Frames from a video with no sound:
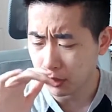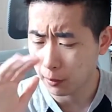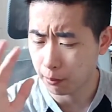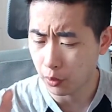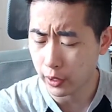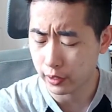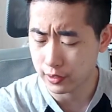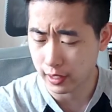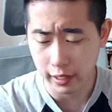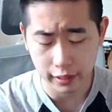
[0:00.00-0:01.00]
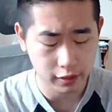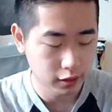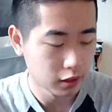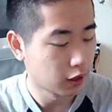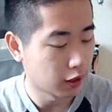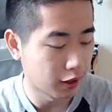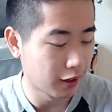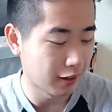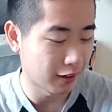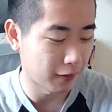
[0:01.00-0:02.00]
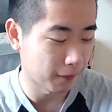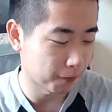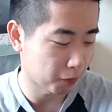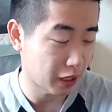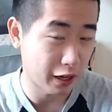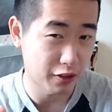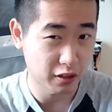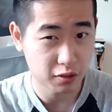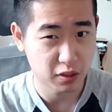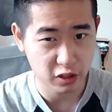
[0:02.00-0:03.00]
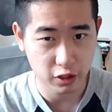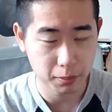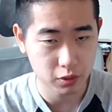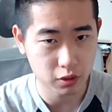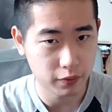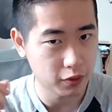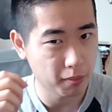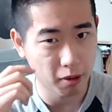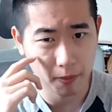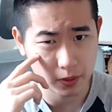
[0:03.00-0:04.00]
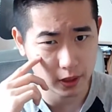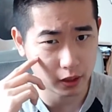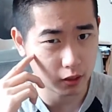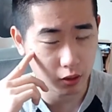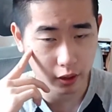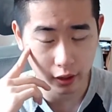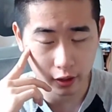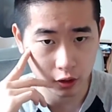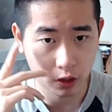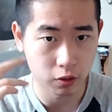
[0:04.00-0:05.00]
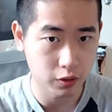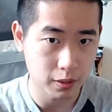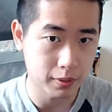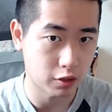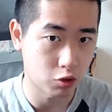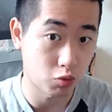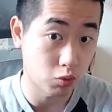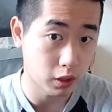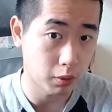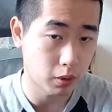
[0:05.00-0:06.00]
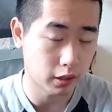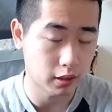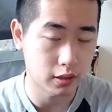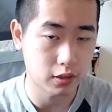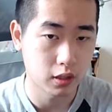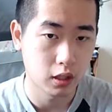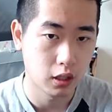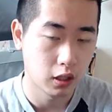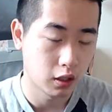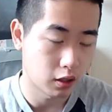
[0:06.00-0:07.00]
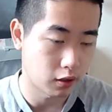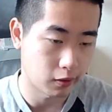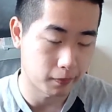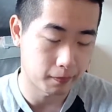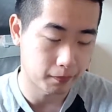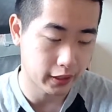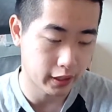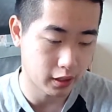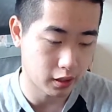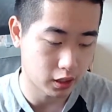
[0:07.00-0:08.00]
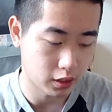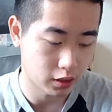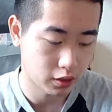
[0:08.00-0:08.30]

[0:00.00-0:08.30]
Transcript: point aside, I was actually able to convince my mom. I was like, okay, it seems like you really want this, and